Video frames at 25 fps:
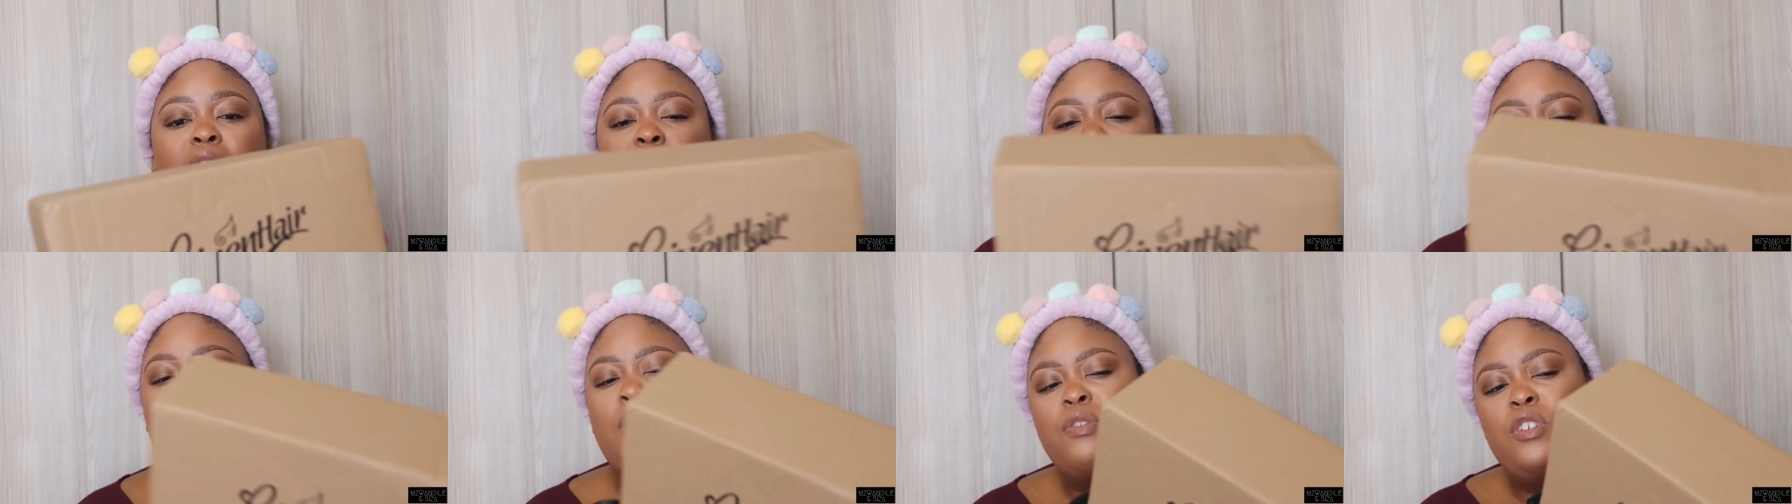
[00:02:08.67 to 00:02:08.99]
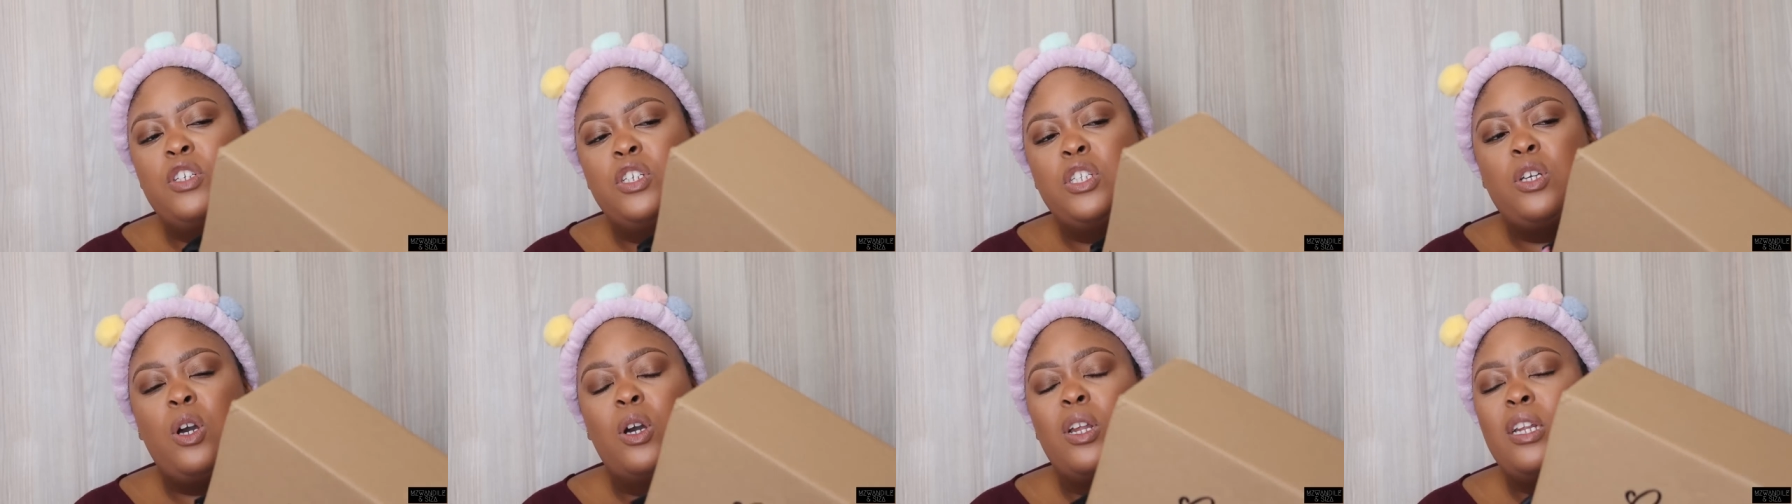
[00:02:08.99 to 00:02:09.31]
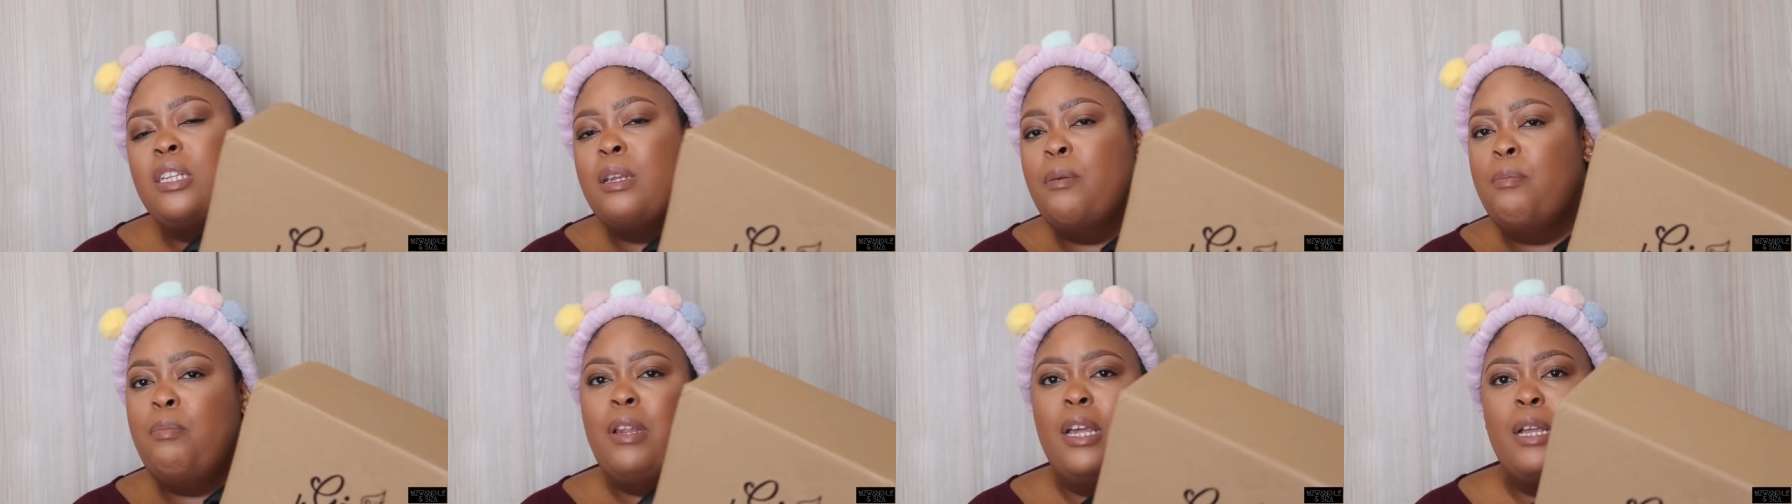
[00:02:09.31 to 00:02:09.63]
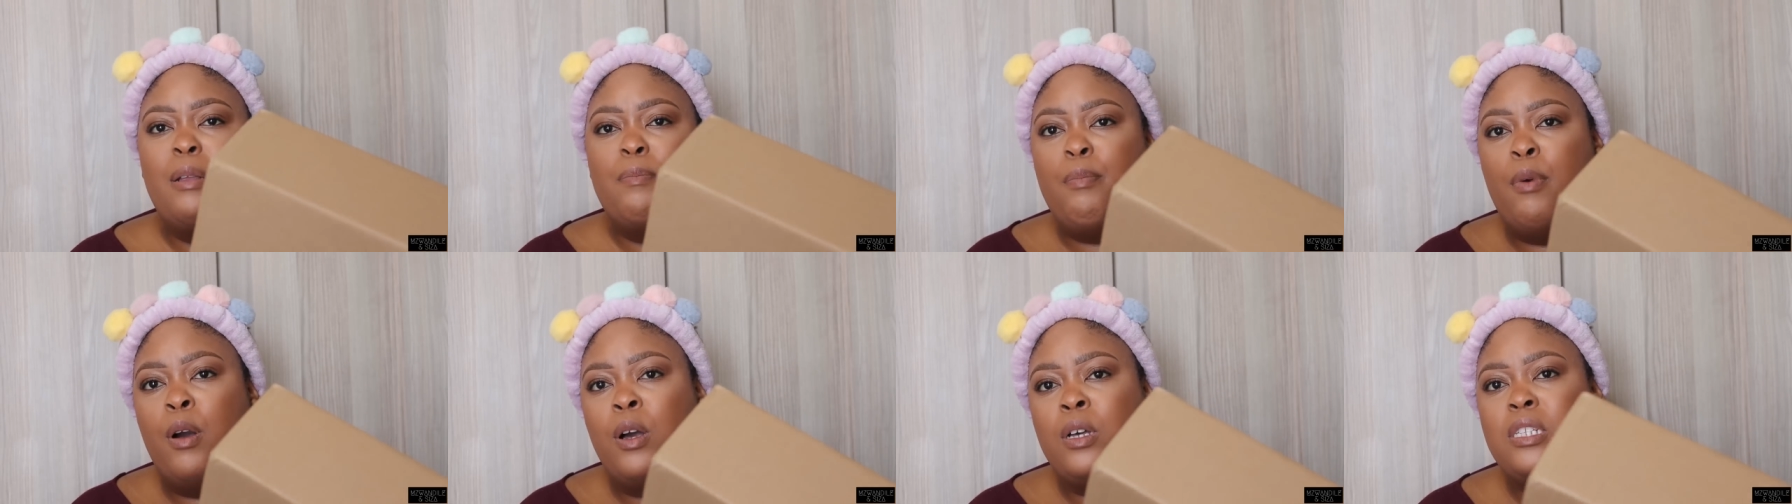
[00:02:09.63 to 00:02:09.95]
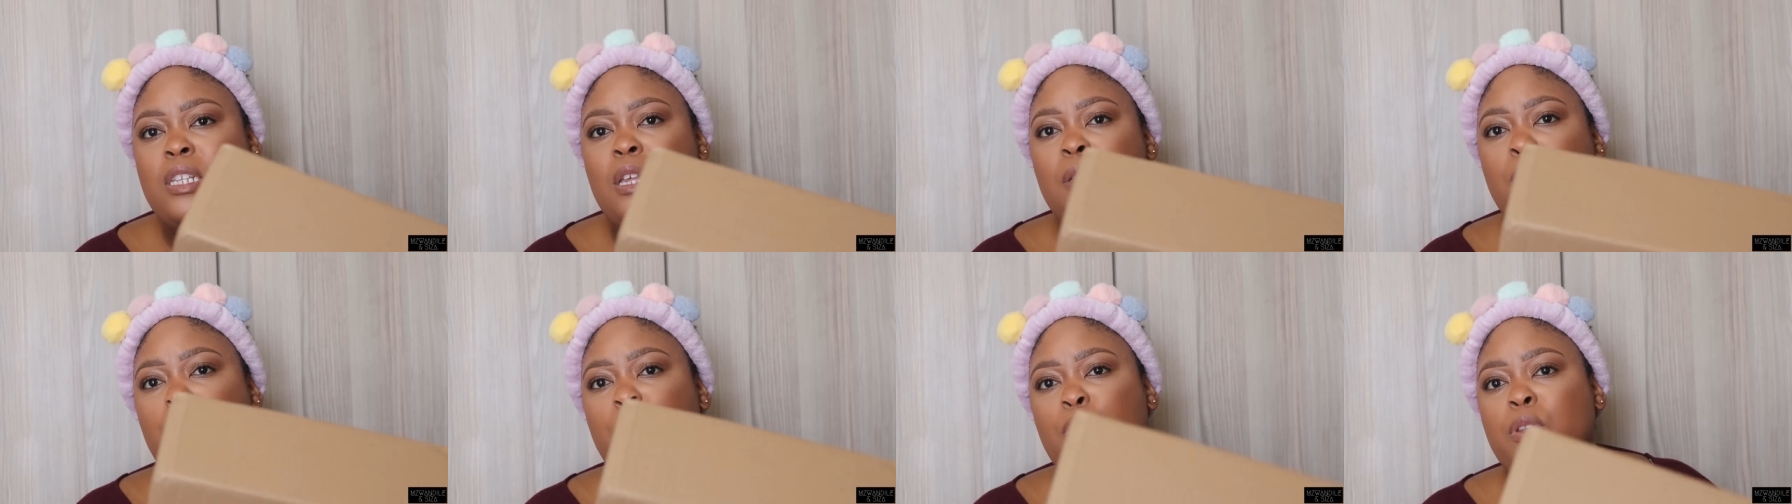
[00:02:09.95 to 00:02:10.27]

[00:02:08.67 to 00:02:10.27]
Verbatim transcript: They could have just gone in a plain box and